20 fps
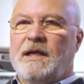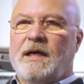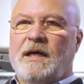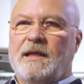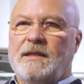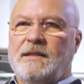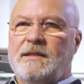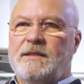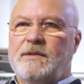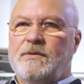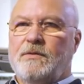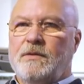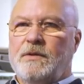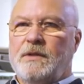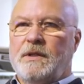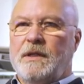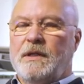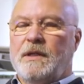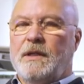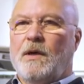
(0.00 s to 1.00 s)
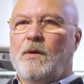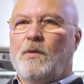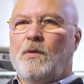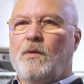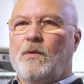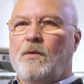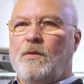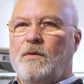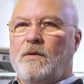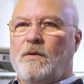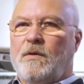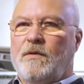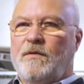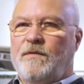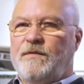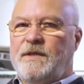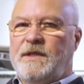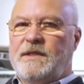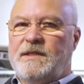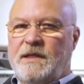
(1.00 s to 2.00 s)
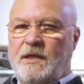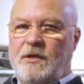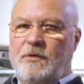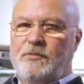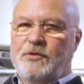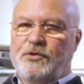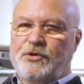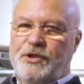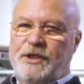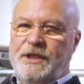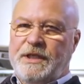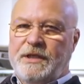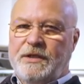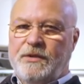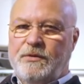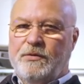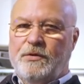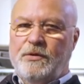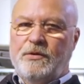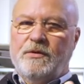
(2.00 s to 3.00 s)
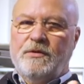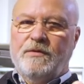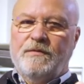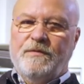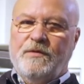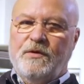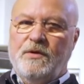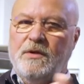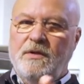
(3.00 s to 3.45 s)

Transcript: of forcing their management style